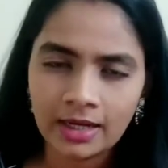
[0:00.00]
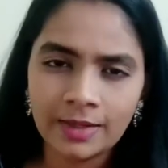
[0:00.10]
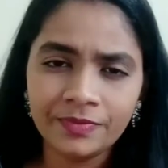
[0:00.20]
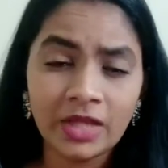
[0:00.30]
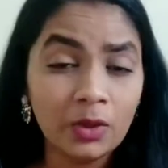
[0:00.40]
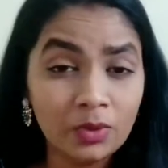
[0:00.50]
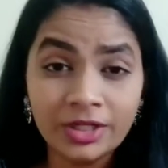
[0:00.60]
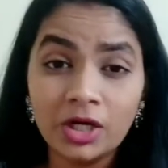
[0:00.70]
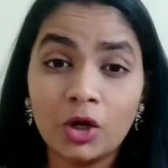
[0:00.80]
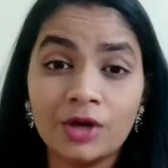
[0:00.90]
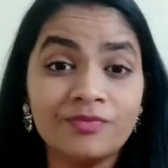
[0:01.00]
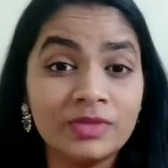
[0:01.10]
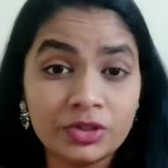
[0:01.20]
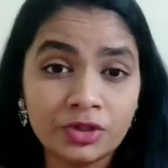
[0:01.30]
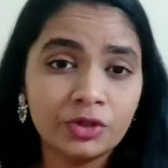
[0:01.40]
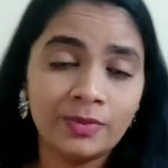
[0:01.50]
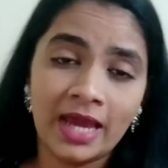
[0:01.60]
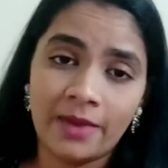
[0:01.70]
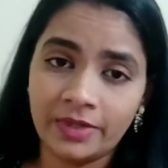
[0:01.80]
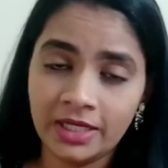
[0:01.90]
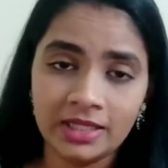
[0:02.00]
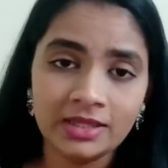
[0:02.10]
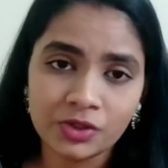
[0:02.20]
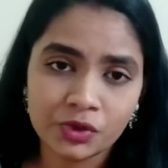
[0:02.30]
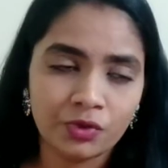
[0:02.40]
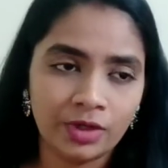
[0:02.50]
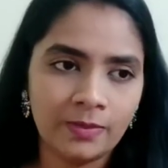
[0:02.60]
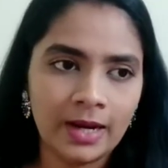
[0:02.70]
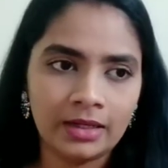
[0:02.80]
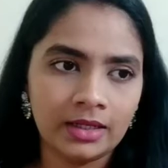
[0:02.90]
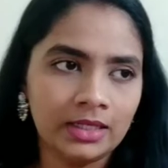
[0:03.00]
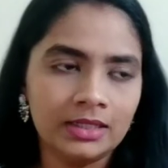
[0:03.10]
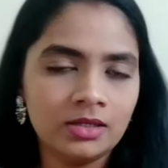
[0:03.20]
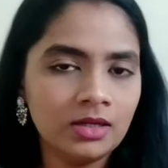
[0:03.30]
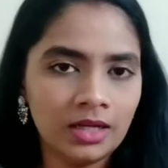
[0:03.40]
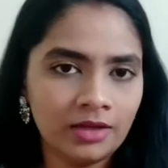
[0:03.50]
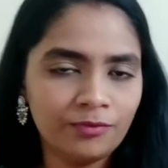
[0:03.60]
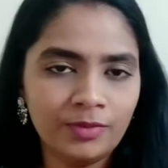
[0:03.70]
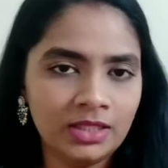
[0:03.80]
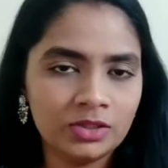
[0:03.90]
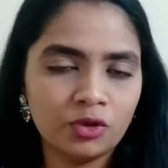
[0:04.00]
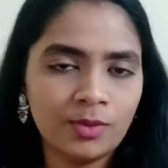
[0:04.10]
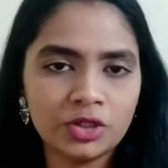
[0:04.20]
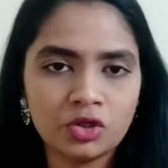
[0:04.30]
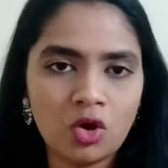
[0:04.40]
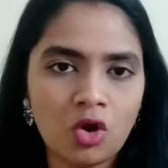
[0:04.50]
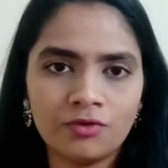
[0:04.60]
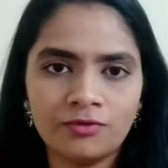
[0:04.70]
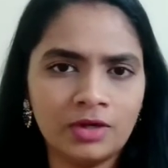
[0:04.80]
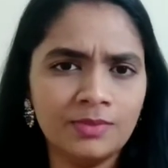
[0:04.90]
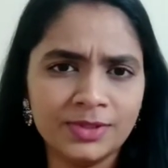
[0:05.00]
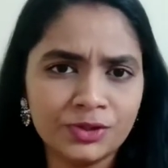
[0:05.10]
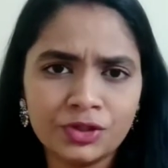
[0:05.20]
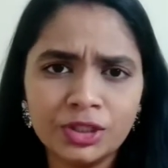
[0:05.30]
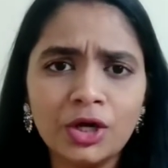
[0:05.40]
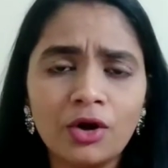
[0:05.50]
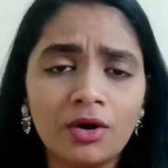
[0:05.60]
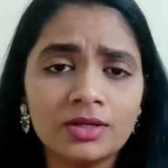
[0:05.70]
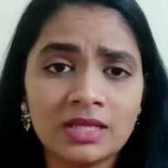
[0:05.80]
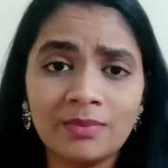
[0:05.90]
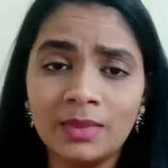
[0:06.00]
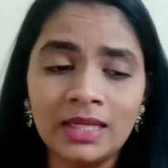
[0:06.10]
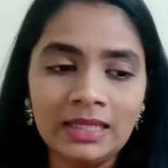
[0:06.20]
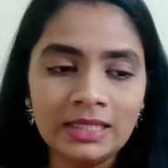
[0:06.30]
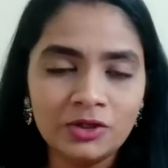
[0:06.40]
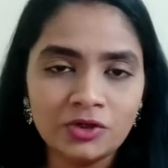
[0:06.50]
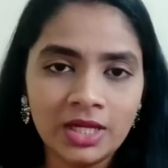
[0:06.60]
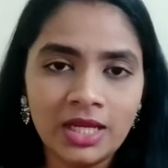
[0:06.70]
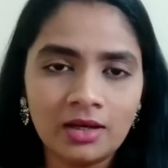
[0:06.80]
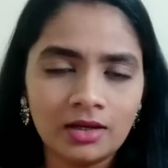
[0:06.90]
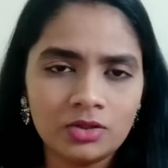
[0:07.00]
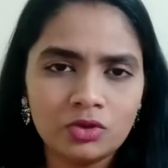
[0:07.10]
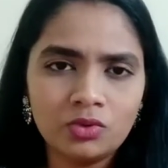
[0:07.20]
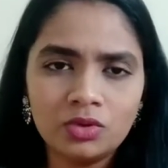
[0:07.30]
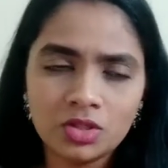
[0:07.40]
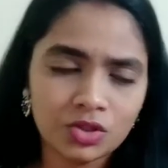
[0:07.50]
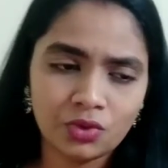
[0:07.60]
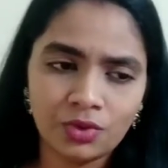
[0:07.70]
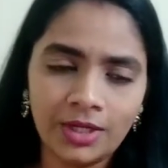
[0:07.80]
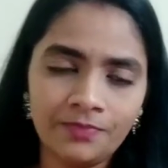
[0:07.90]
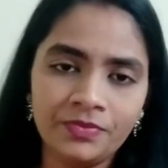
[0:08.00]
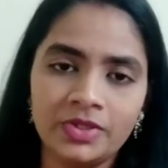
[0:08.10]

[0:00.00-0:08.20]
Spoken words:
I wanted a lot of mystery to be happening in the story, but it didn't give me so much of a mystery or some intrigue to the story.